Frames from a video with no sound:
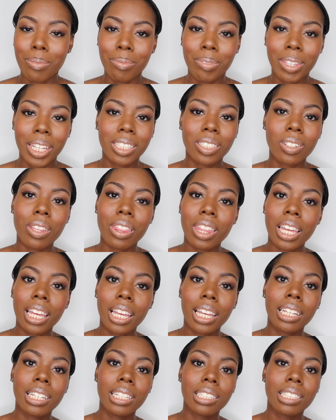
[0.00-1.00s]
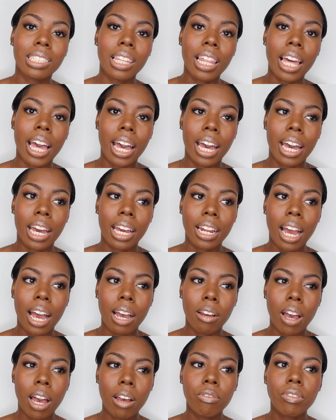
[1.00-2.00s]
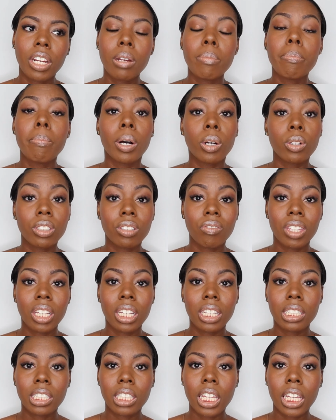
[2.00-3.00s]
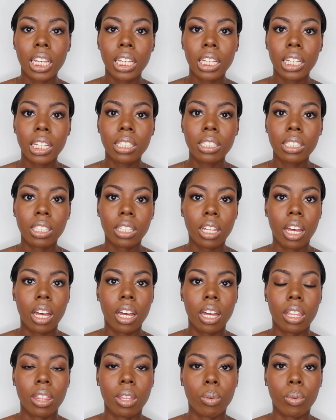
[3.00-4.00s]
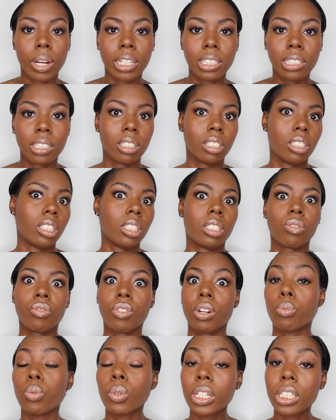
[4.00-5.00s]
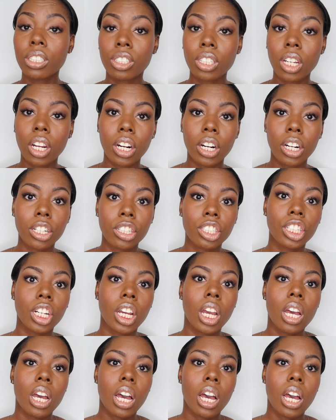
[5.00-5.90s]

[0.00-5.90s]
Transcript: These are things that I've done most of these things. The rest is just from research,